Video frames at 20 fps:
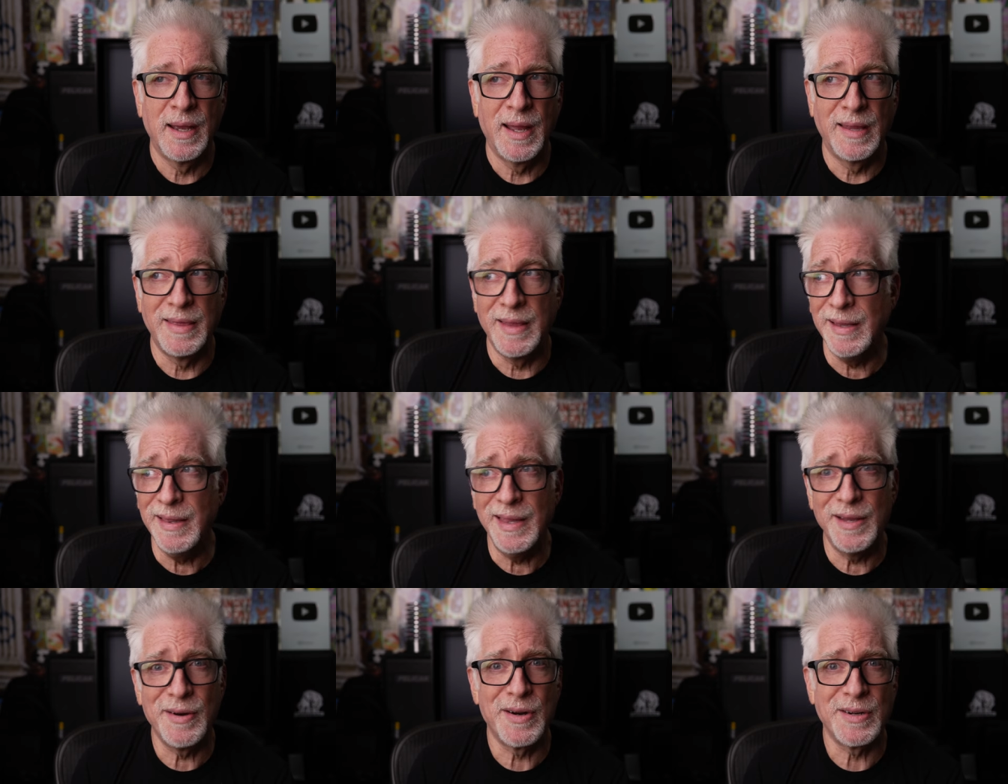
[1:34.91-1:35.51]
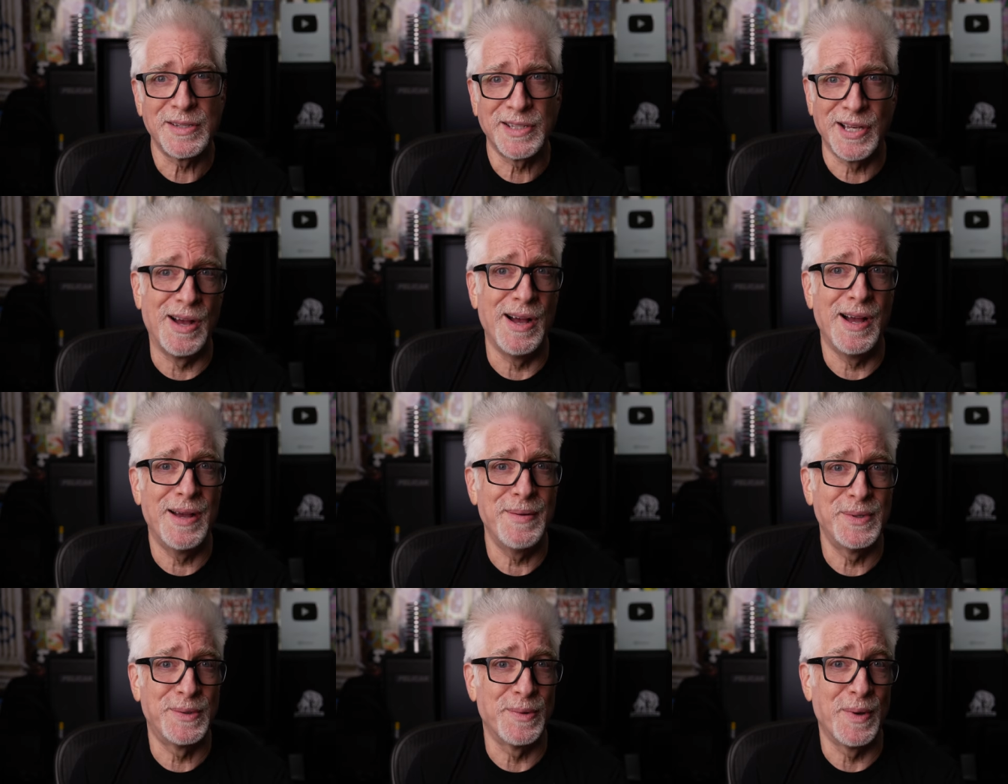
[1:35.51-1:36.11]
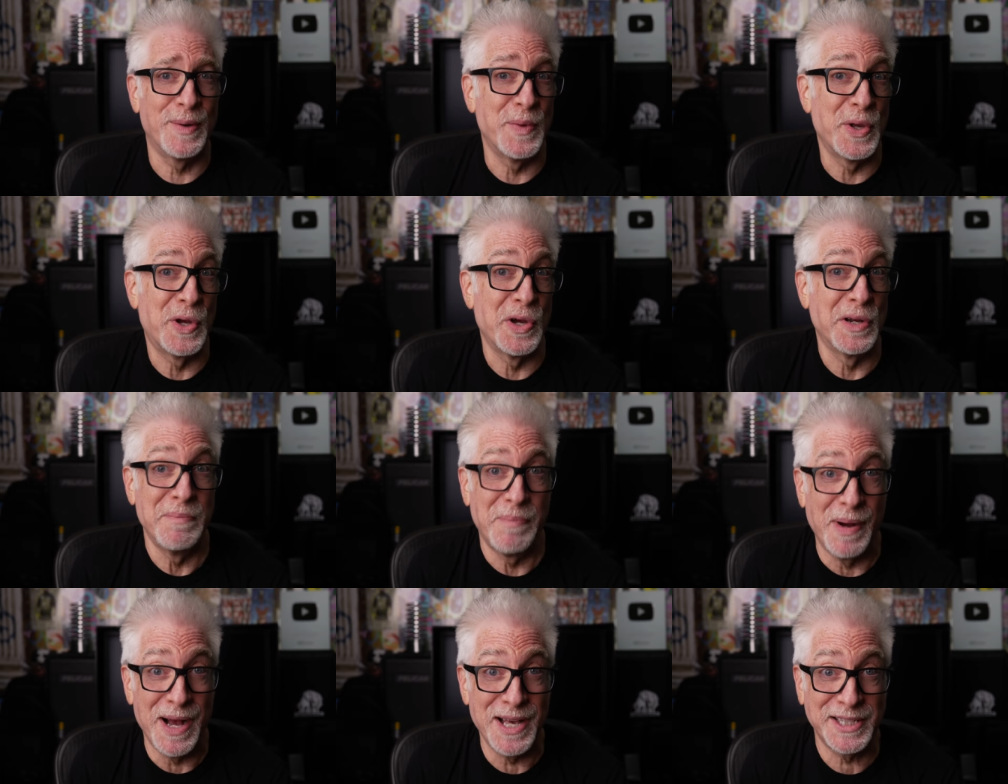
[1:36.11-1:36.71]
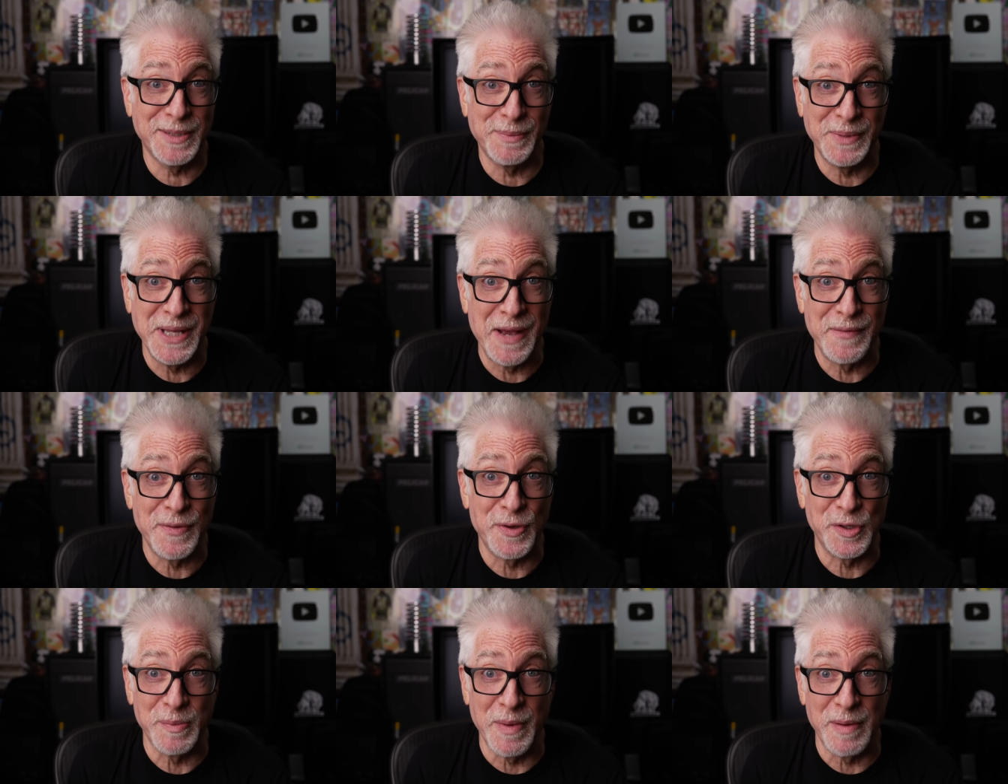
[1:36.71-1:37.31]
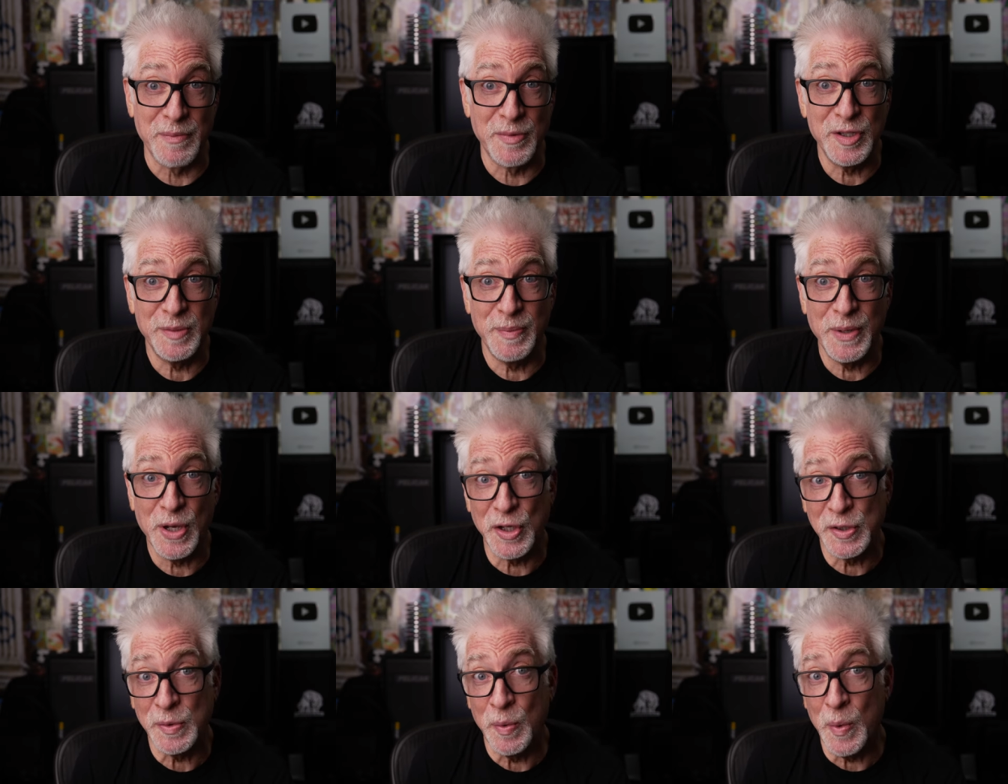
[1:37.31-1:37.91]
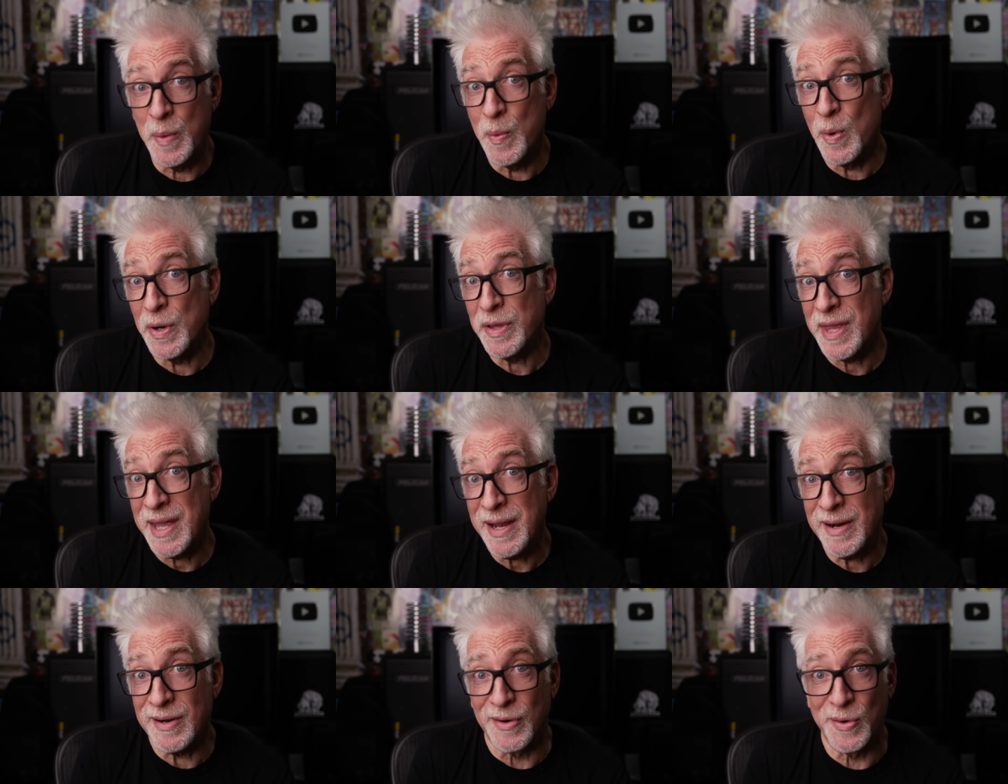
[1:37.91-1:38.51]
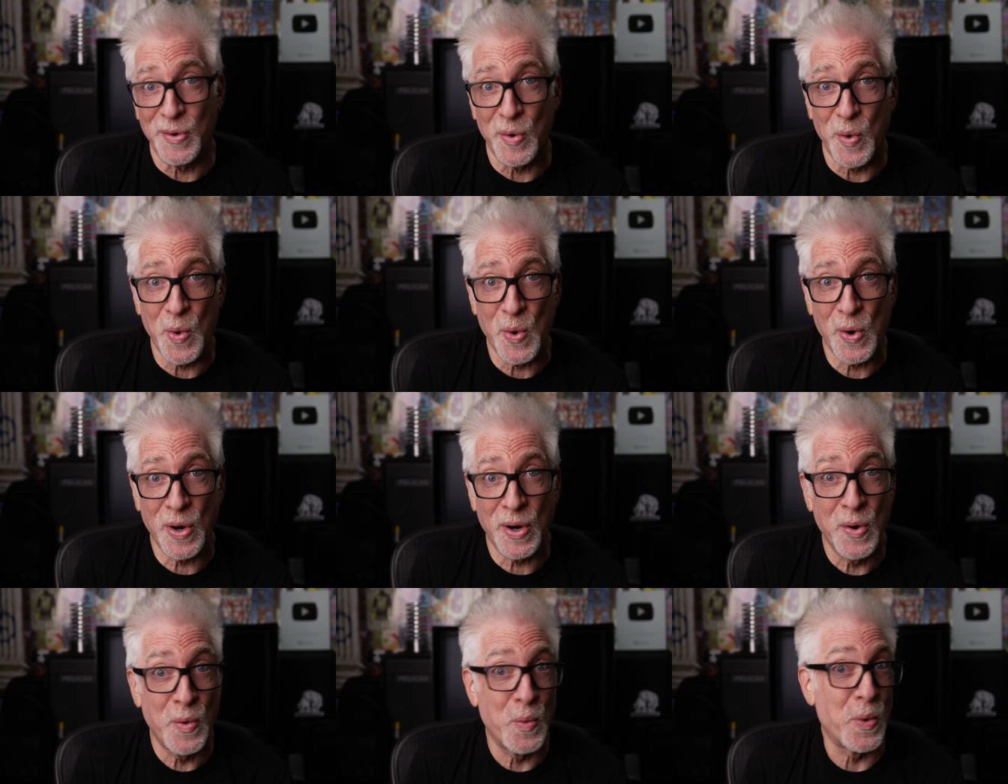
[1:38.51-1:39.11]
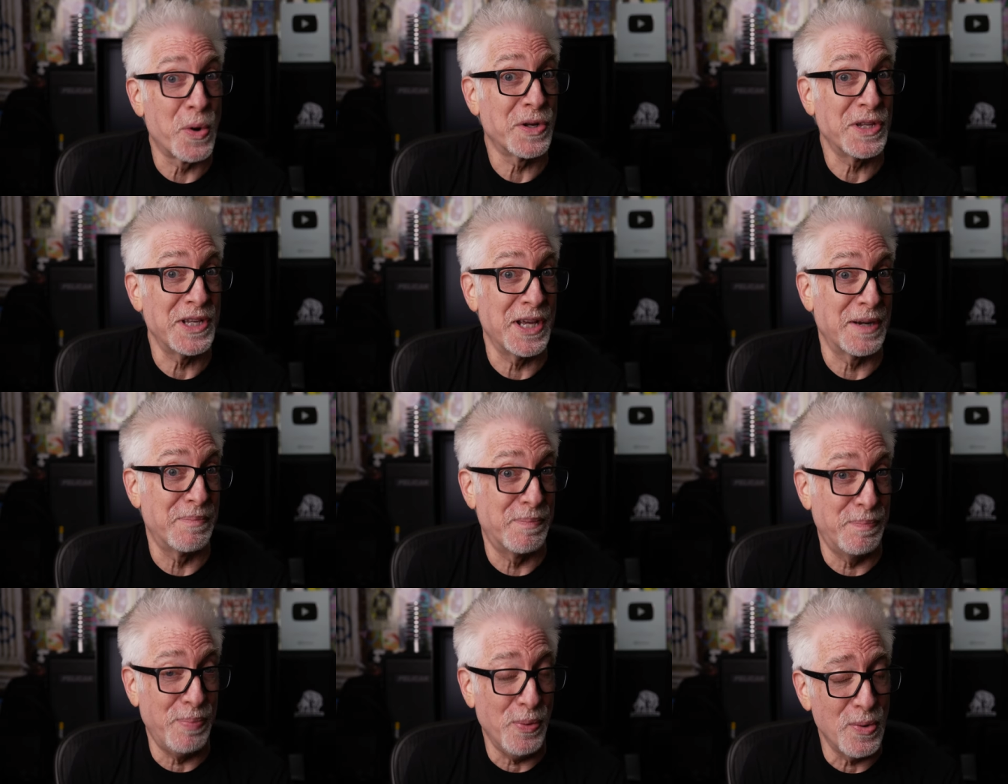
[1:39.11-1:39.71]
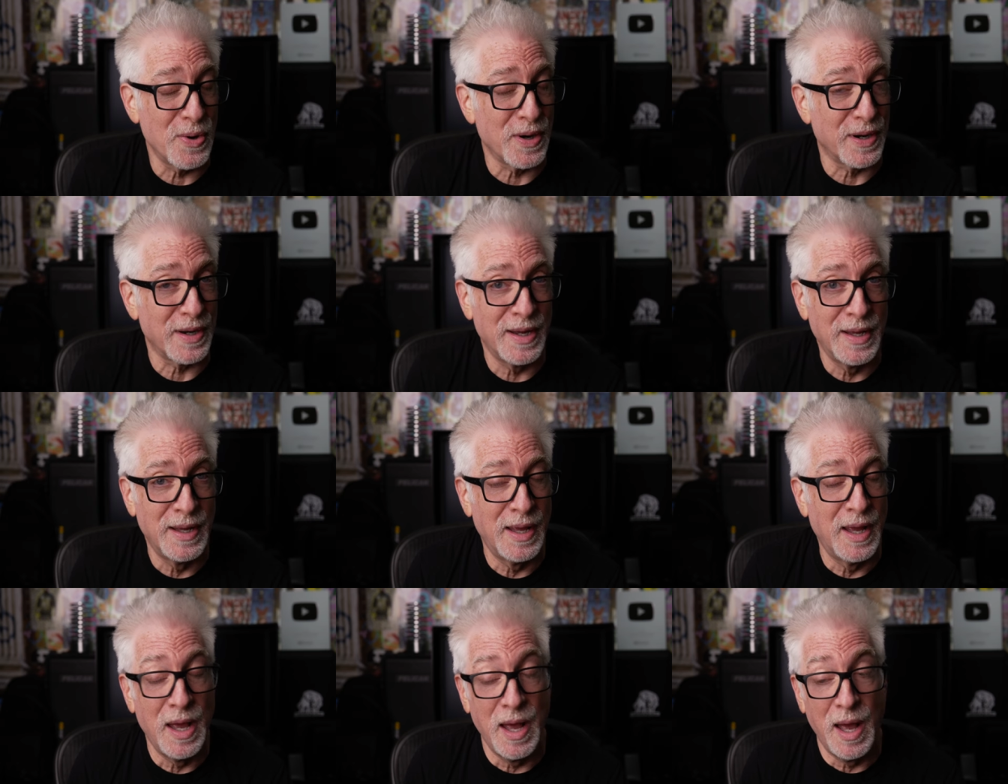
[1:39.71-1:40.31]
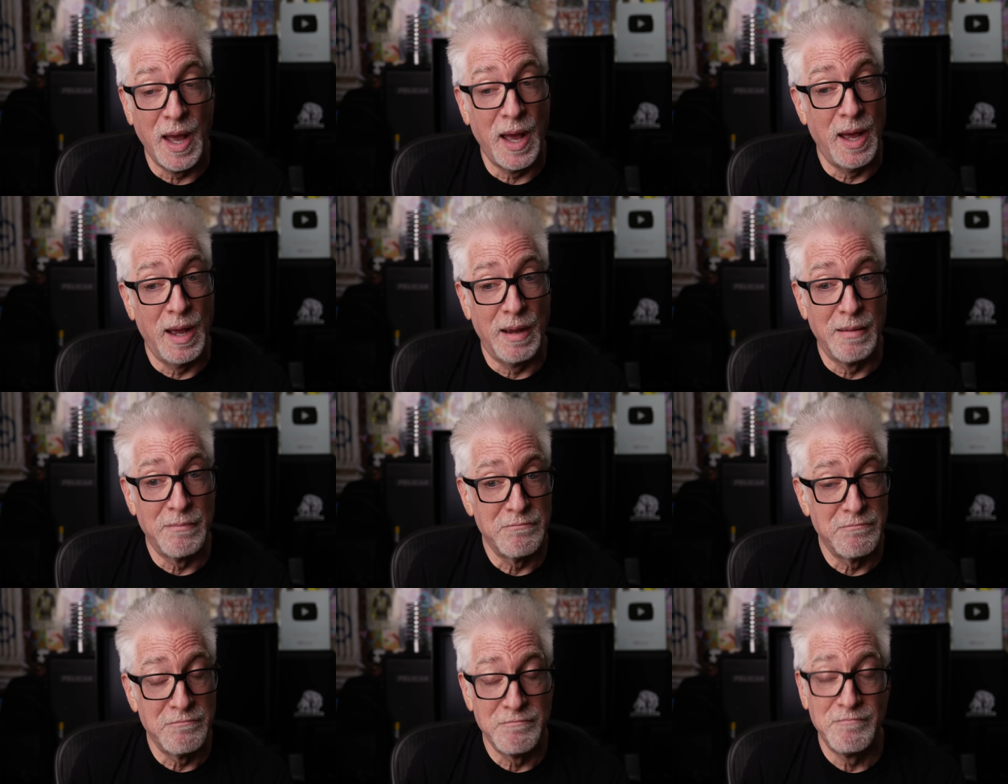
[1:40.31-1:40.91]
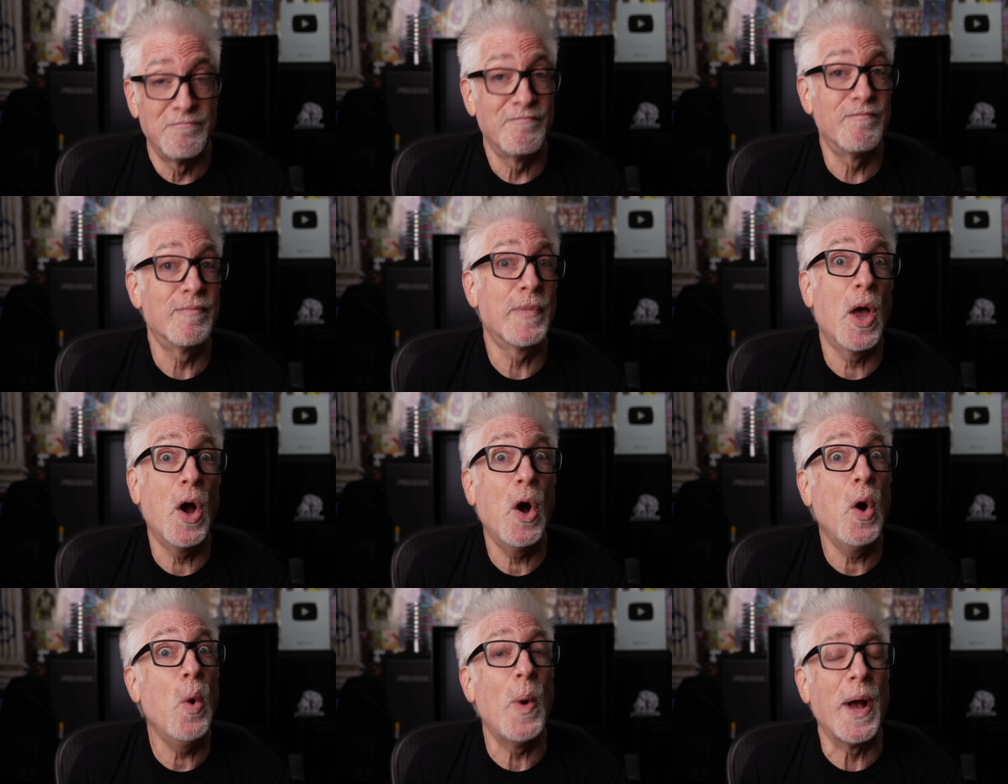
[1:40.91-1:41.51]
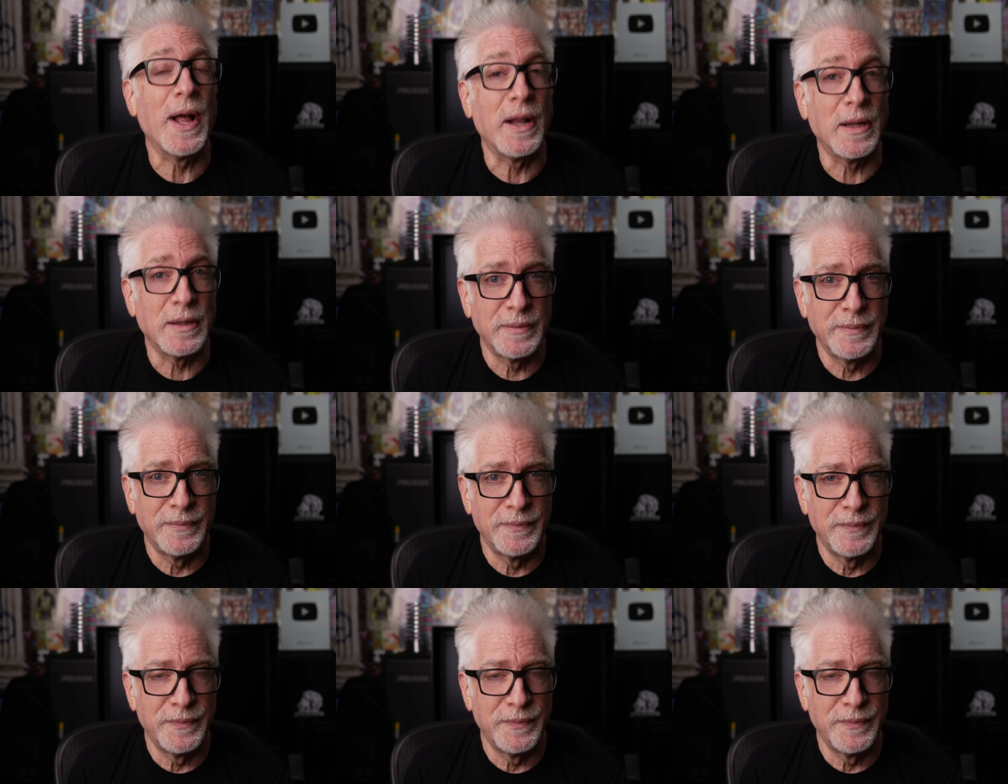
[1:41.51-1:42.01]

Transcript: And then there are times when we couldn't possibly have those memories because we weren't there or weren't yet born. Oh well.